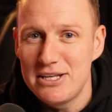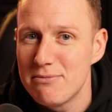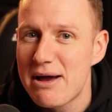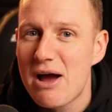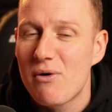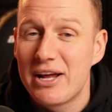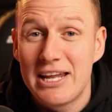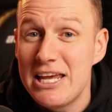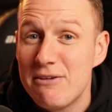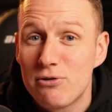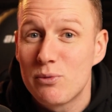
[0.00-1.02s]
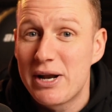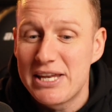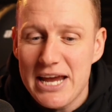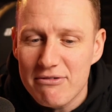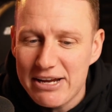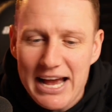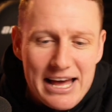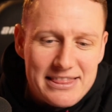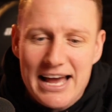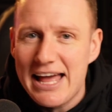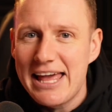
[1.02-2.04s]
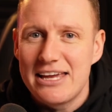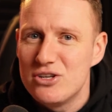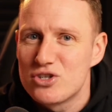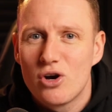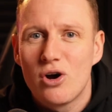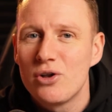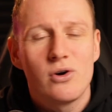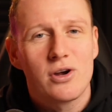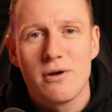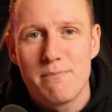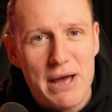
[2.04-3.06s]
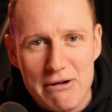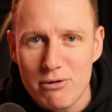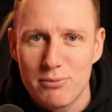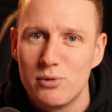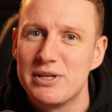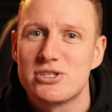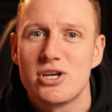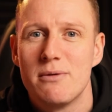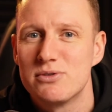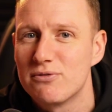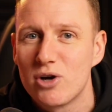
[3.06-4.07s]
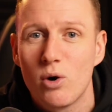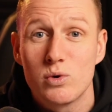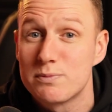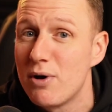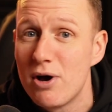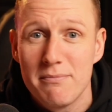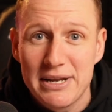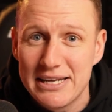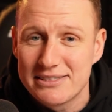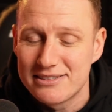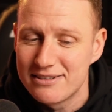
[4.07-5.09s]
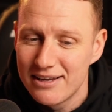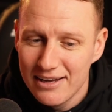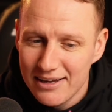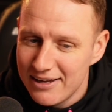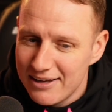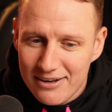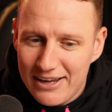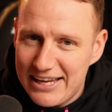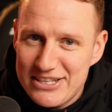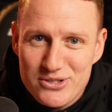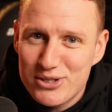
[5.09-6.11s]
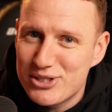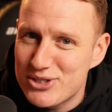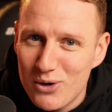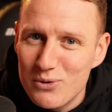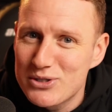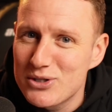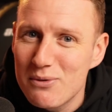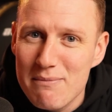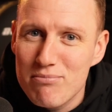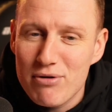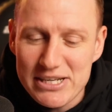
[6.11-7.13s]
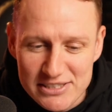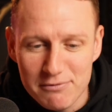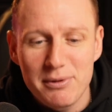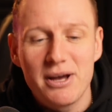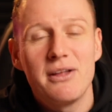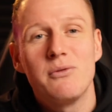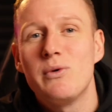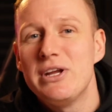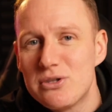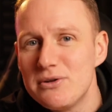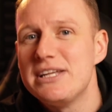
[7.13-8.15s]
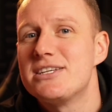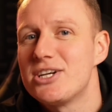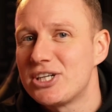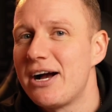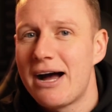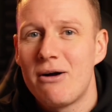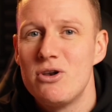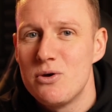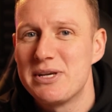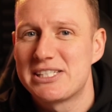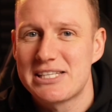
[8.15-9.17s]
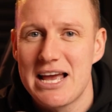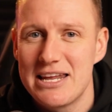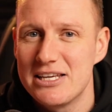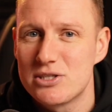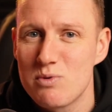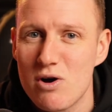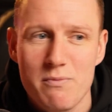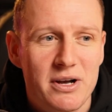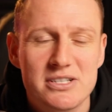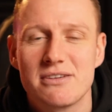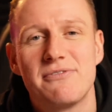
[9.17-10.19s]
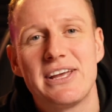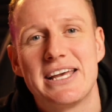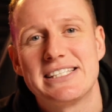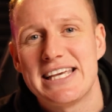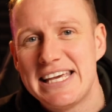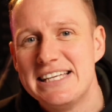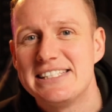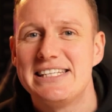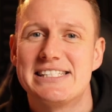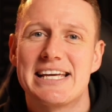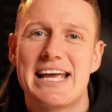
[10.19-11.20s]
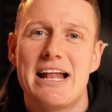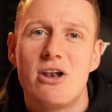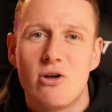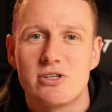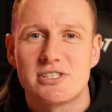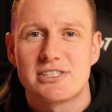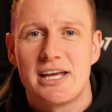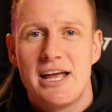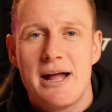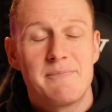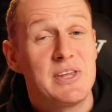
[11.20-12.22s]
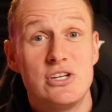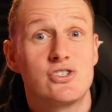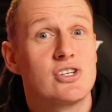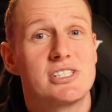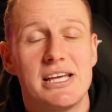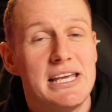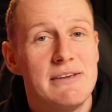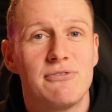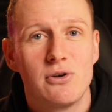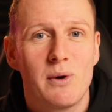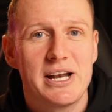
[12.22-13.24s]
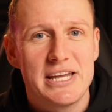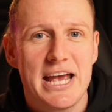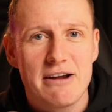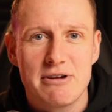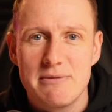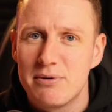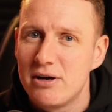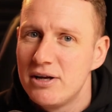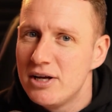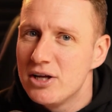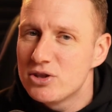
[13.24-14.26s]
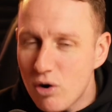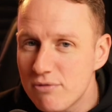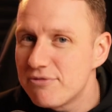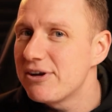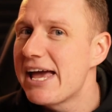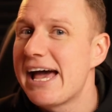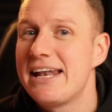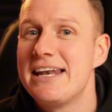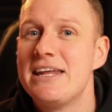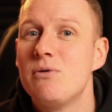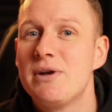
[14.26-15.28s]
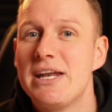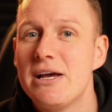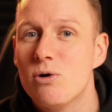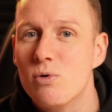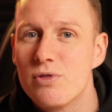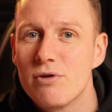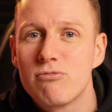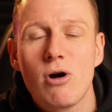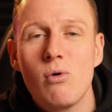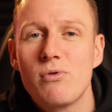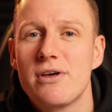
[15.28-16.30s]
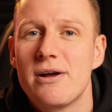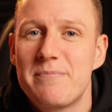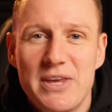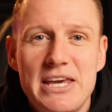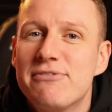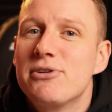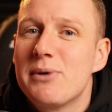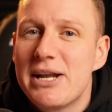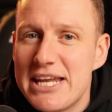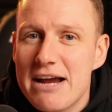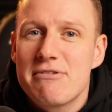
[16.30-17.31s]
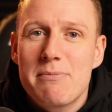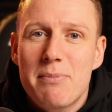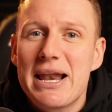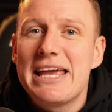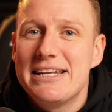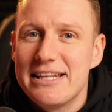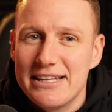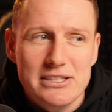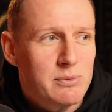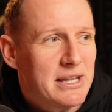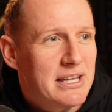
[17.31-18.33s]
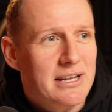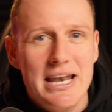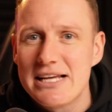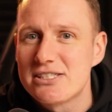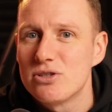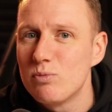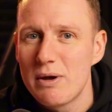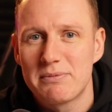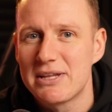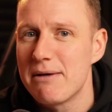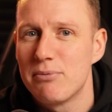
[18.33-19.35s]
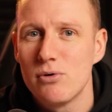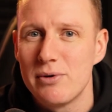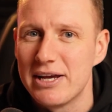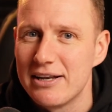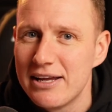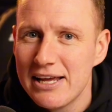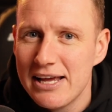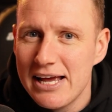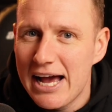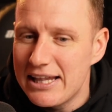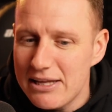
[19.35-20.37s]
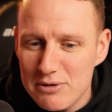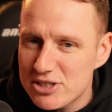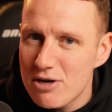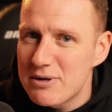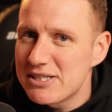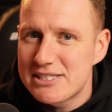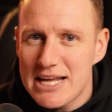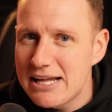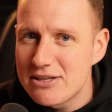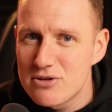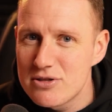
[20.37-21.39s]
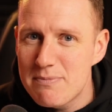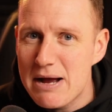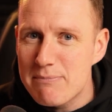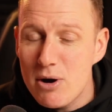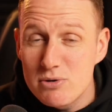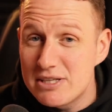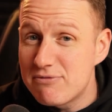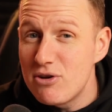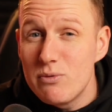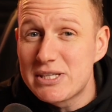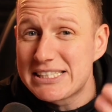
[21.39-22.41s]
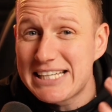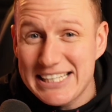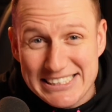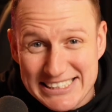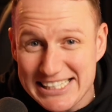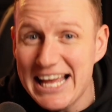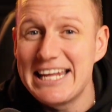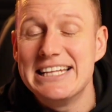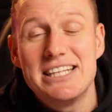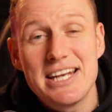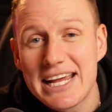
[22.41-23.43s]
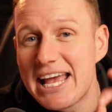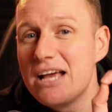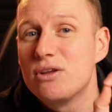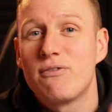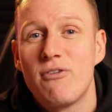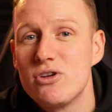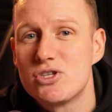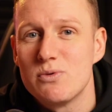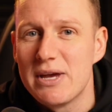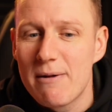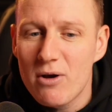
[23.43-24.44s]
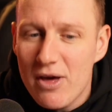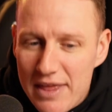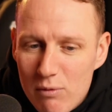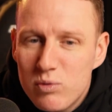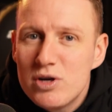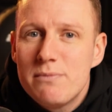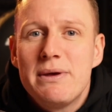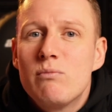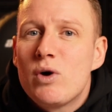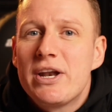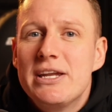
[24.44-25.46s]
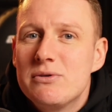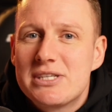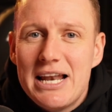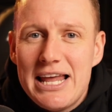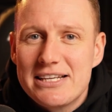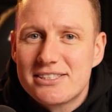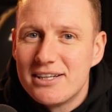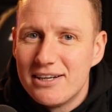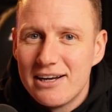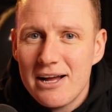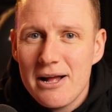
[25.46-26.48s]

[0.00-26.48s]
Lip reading: Yamal and Nwaneri at that age are not comparable in terms of goals per minute. And like, it's just so impressive. But we do need to shout out Lewis Skelly as well, because I think it's easy to get lost in just Nwaneri. But don't forget at 0-0 the role that Nwaneri played in this, when Leicester whipped that ball in and there was someone standing on the back post. If Lewis Skelly didn't get his foot to it, like, that would have been 1-0 to Leicester.